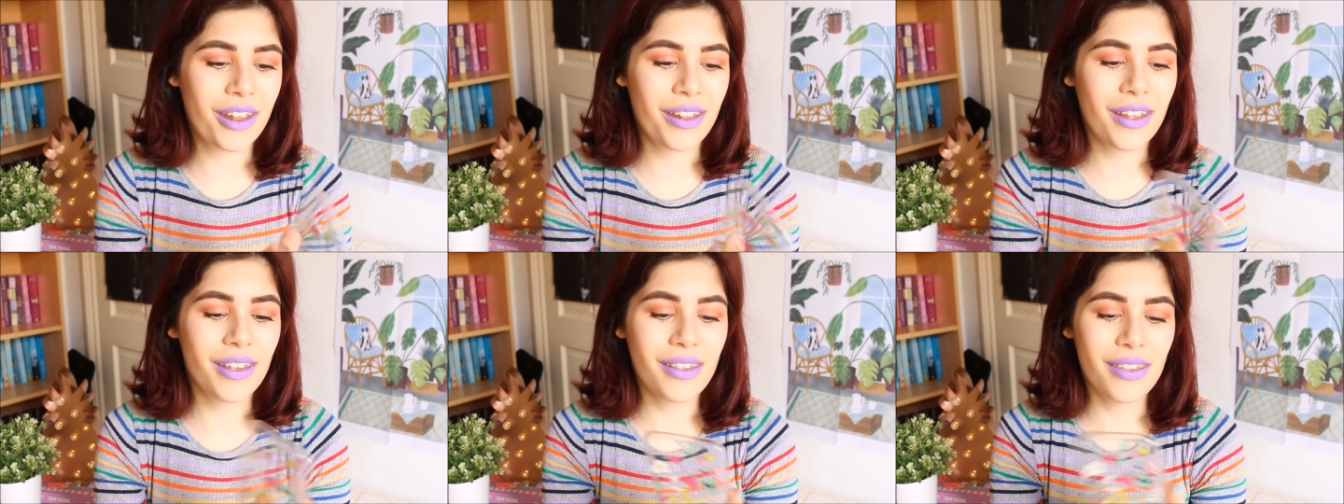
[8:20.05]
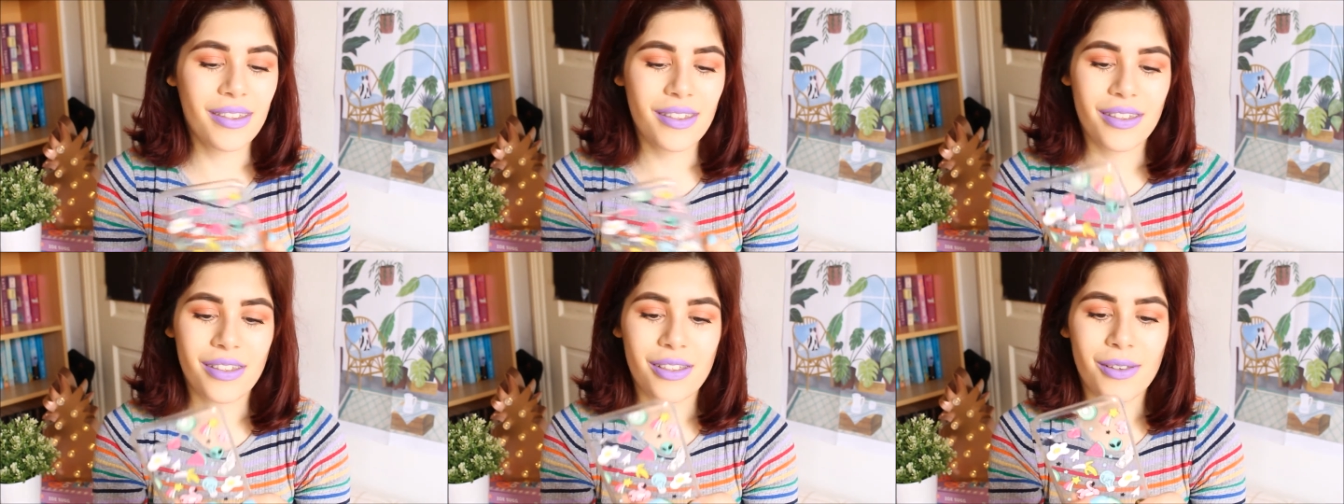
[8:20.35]
These
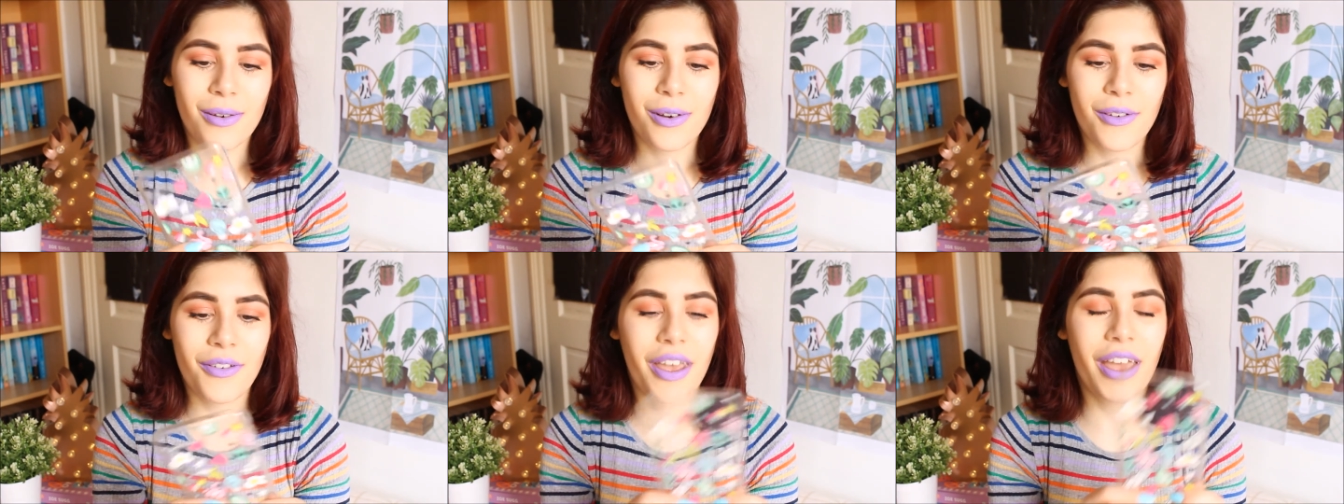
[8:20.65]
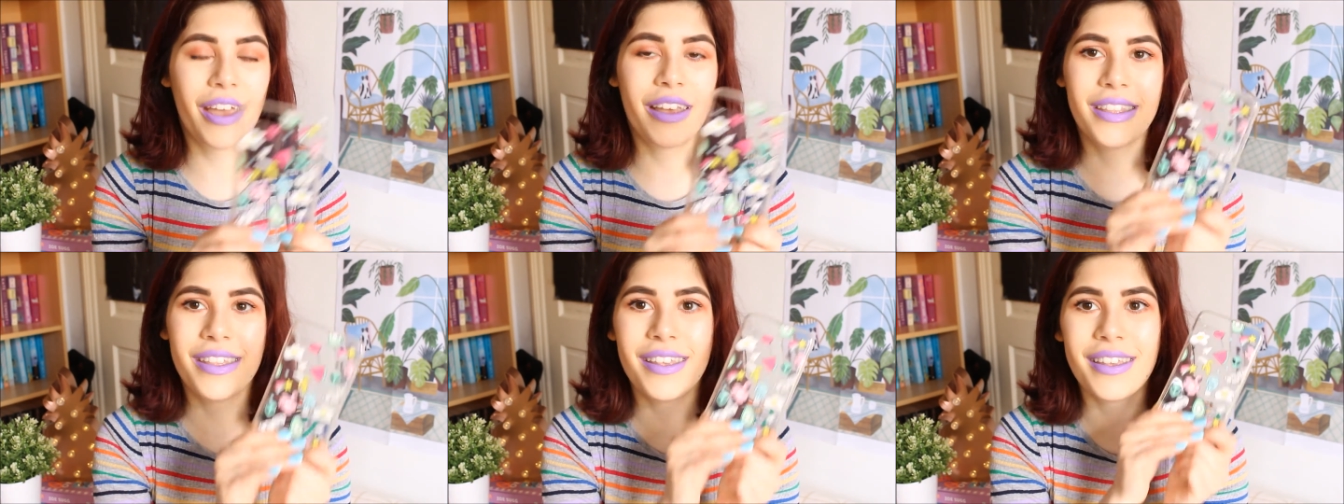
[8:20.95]
are the sort of
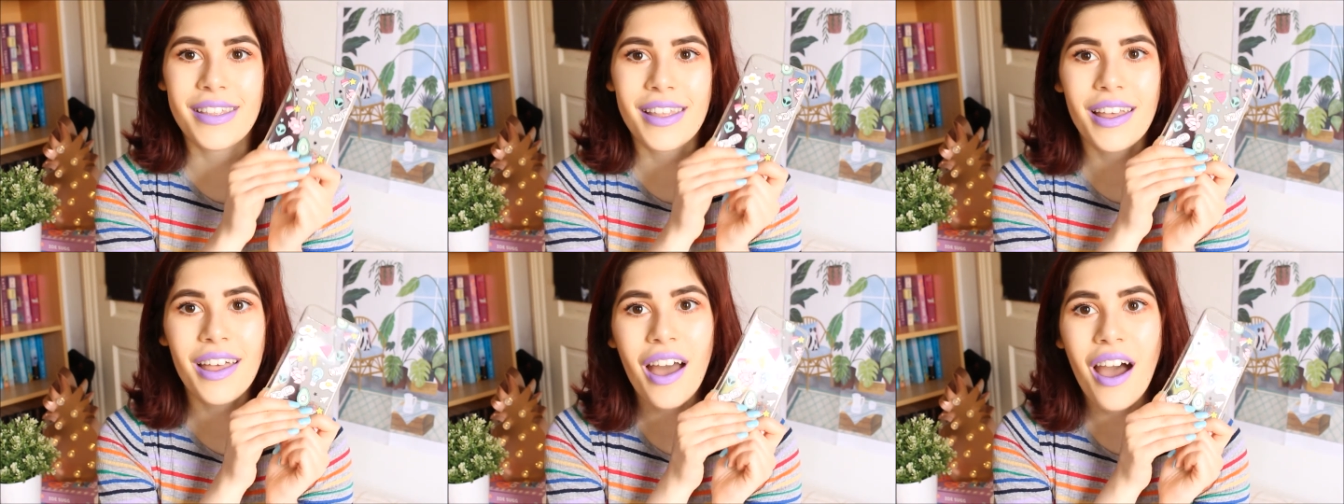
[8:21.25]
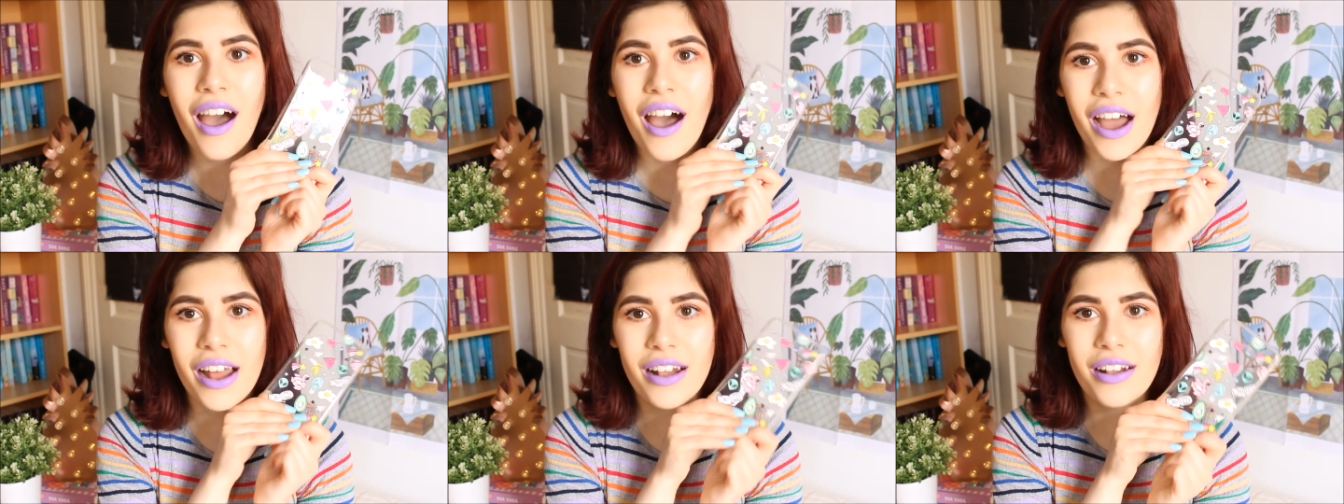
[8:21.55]
cases
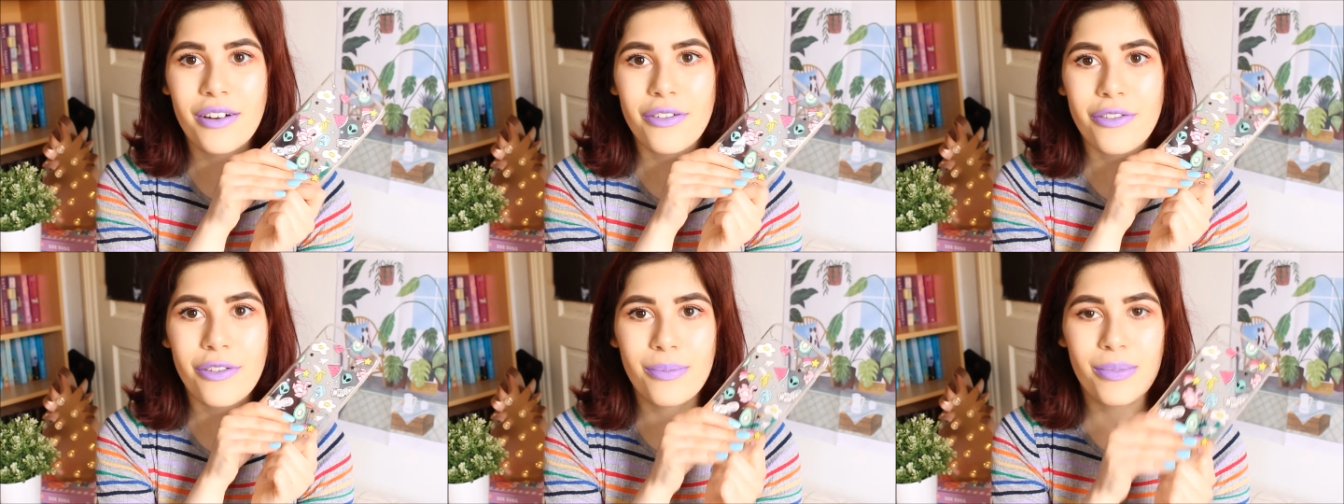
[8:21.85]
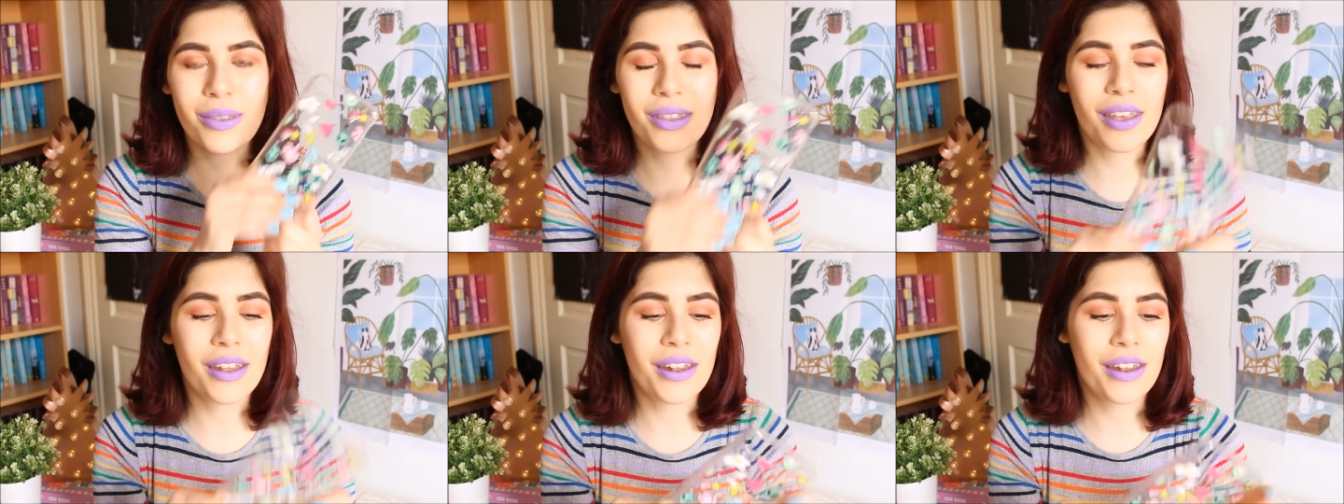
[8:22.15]
I love from
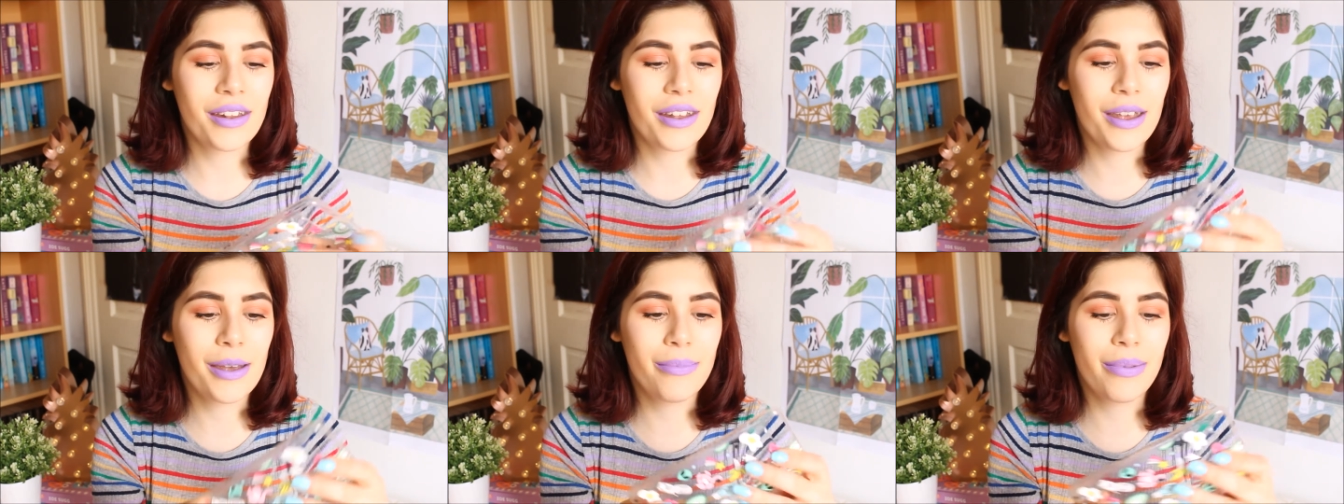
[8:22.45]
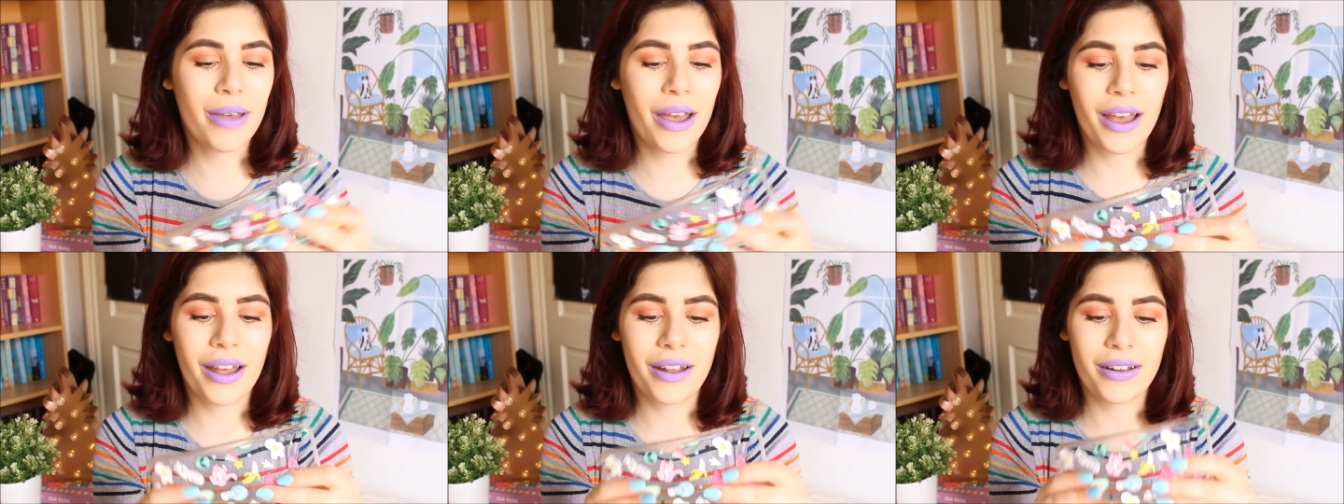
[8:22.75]
Skinny Dip,
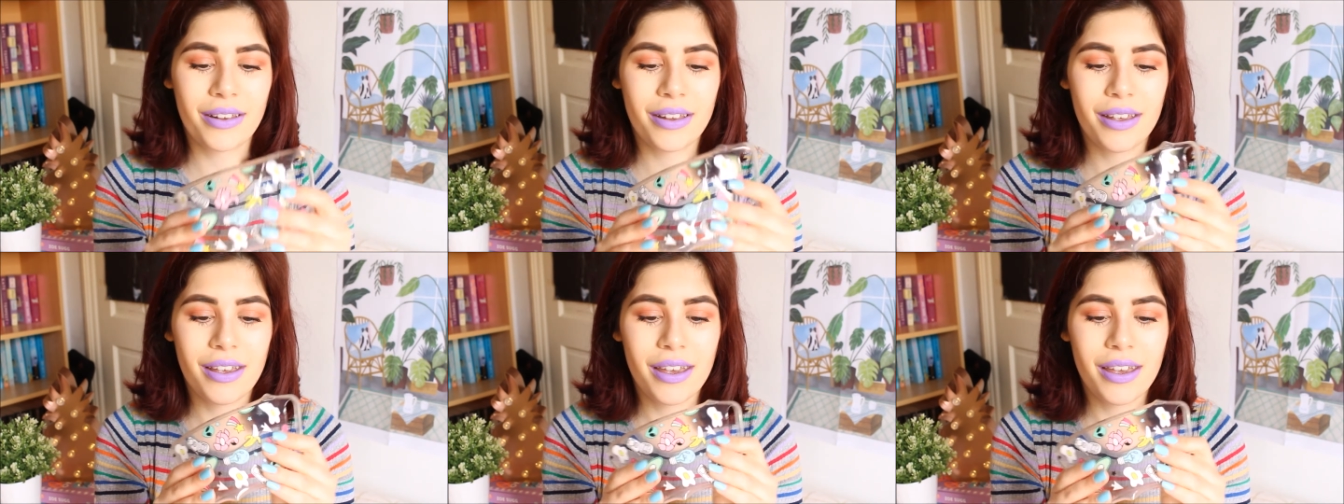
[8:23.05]
and